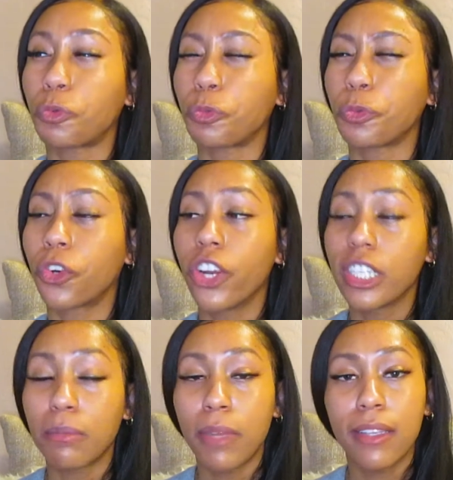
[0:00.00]

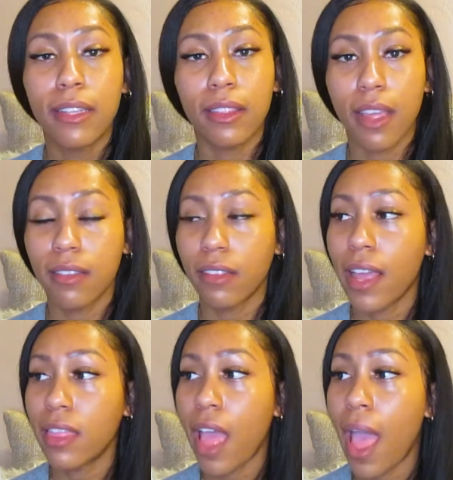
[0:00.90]
Christmas and things
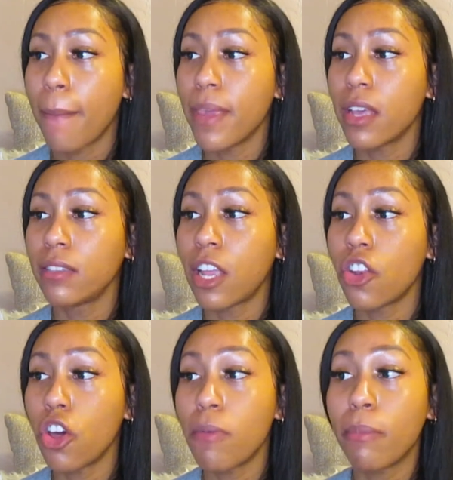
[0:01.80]
like that because they
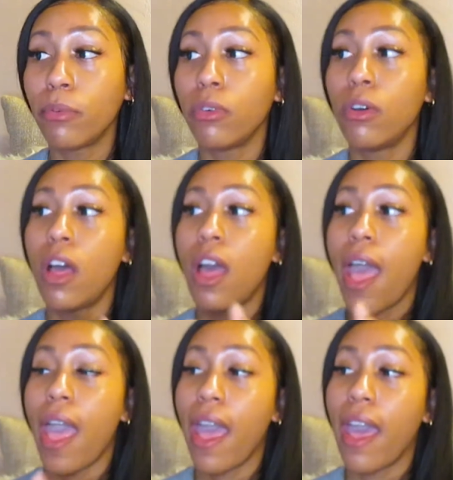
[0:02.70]
know people
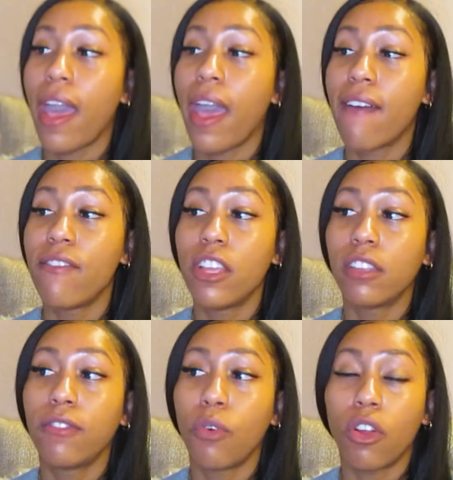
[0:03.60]
have this
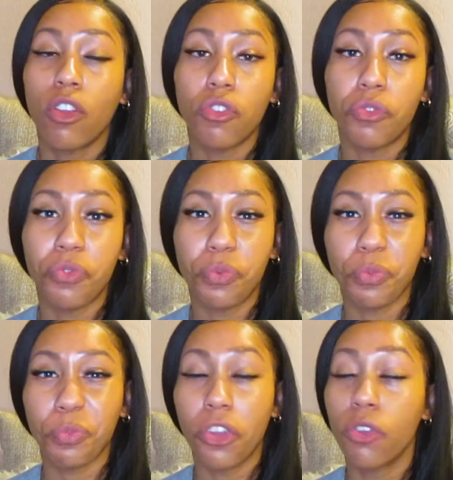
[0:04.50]
for
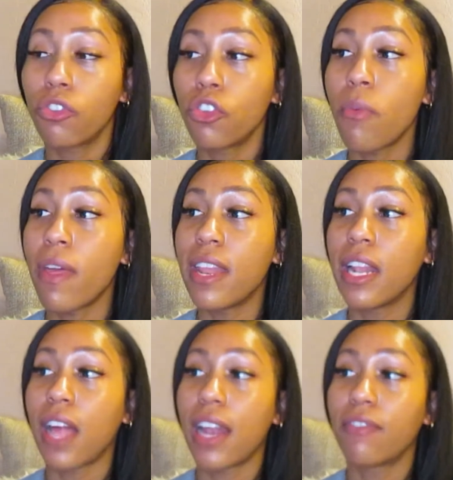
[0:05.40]
YouTube. They did a
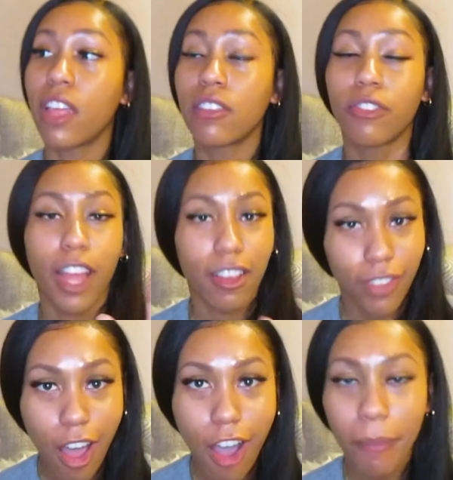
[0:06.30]
lot of things for like
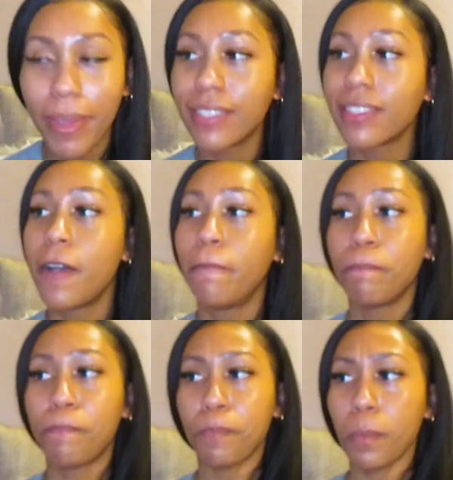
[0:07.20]
Vlogmas,
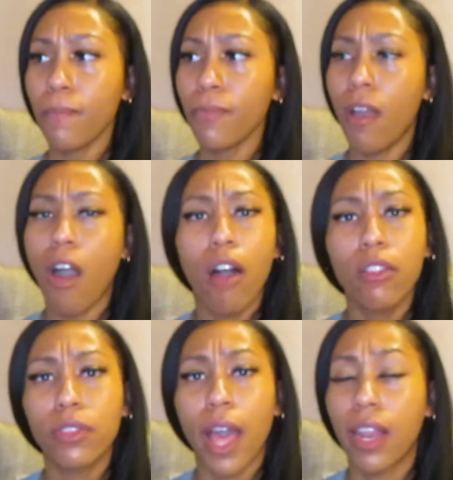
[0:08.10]
all
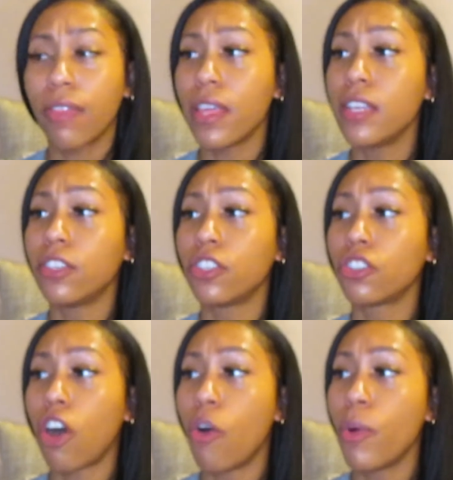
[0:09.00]
those kind of things. There's
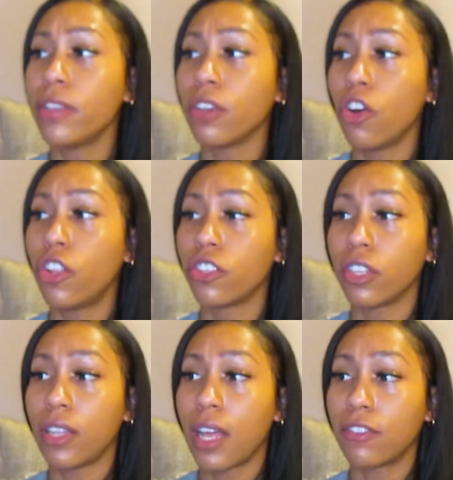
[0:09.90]
always there's a
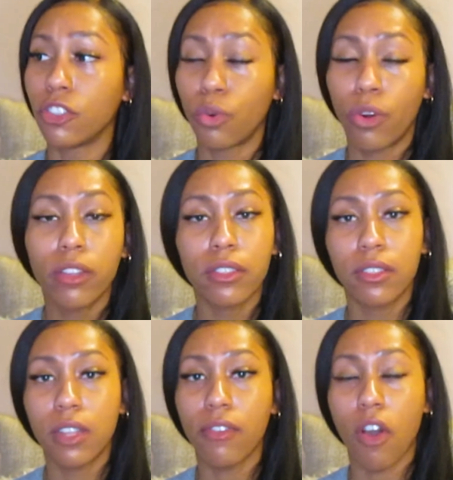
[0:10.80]
lot of tutorials and
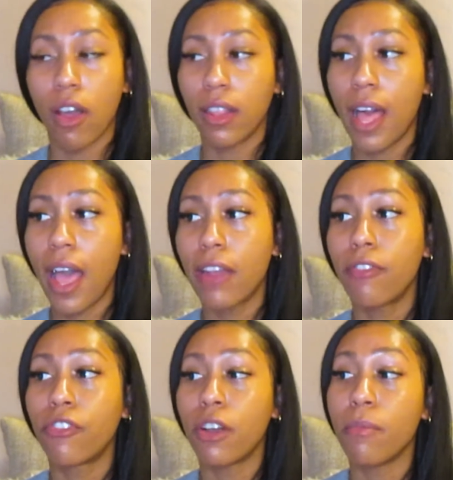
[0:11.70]
stuff online
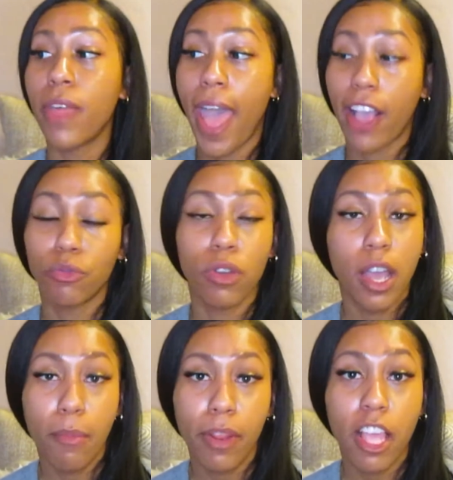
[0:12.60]
from the actual
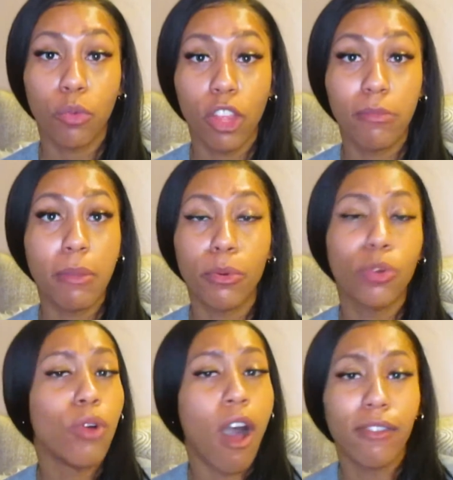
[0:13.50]
company, as well as people
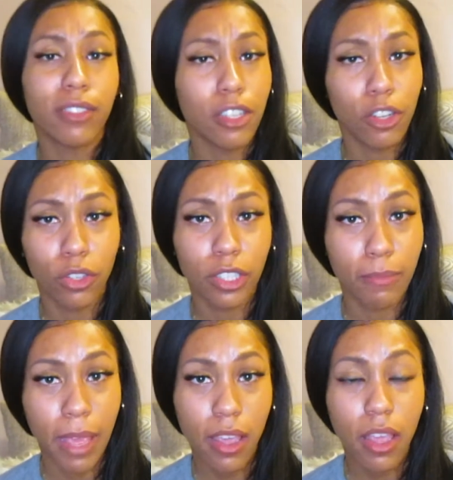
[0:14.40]
who obviously, you know, just
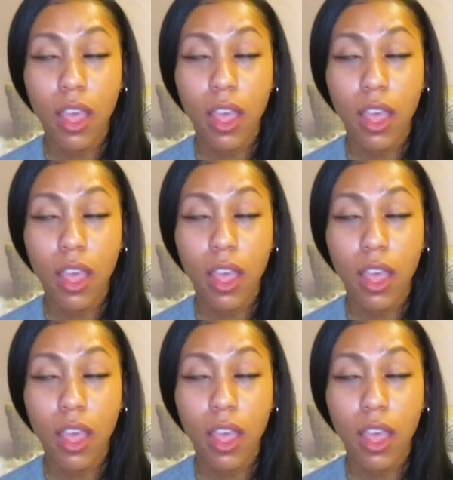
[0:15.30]
make